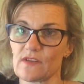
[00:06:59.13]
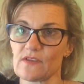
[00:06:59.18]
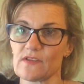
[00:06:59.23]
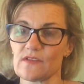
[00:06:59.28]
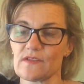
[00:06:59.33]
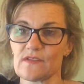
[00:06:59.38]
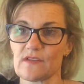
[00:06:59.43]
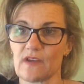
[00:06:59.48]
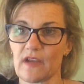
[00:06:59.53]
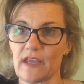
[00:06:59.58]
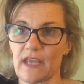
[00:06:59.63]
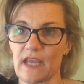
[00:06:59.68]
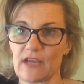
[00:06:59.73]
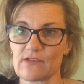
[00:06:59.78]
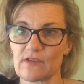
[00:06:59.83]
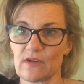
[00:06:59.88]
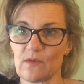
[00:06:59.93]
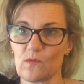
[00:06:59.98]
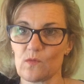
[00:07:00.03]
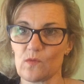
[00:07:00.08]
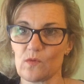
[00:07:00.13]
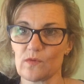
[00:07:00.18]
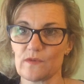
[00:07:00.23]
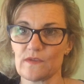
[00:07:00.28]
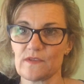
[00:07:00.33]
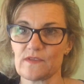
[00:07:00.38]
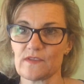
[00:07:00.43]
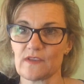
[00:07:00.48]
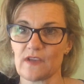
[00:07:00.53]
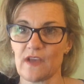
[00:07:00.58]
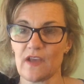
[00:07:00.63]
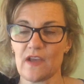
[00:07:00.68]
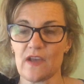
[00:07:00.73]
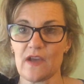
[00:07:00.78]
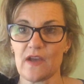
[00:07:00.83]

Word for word: such as psychiatric wards,